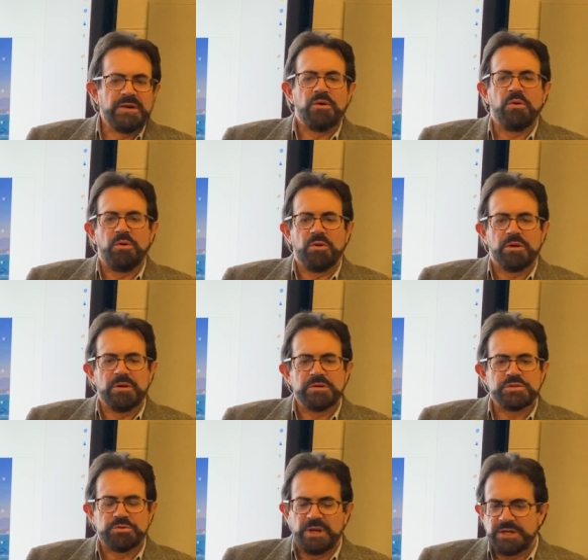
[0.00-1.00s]
or
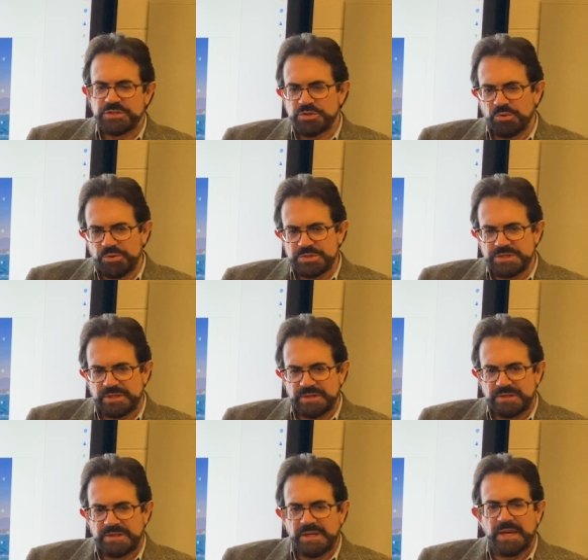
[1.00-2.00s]
trade his horse in
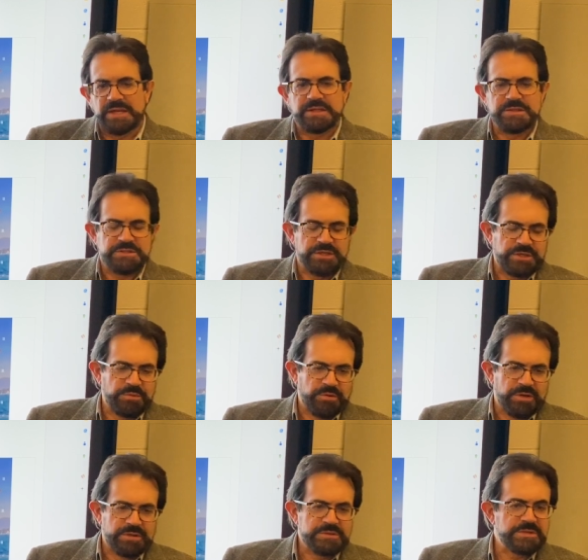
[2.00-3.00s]
and continue
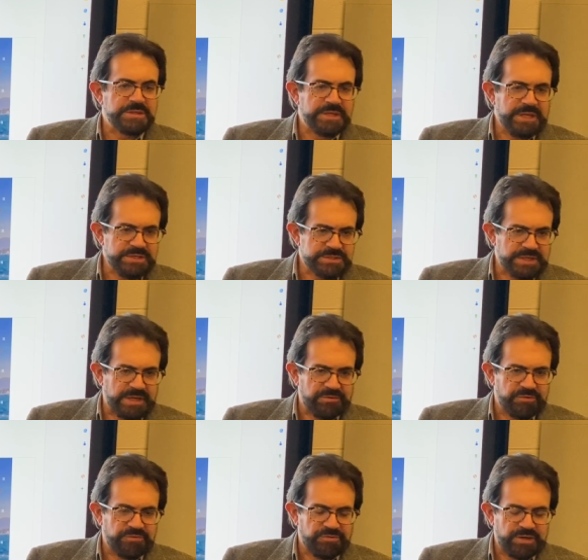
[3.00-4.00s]
on to the next
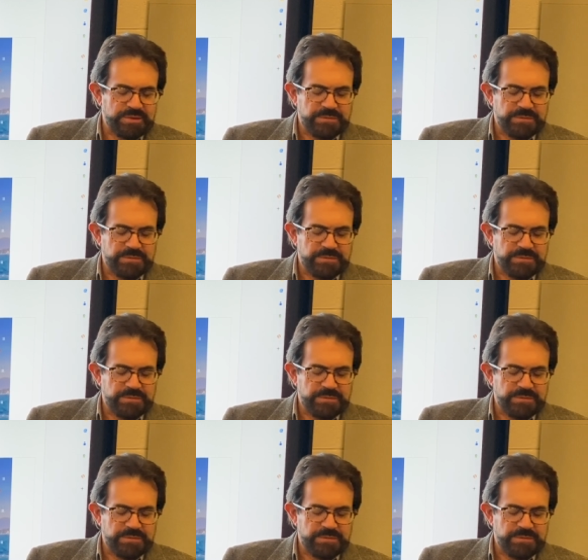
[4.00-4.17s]
tavern for eight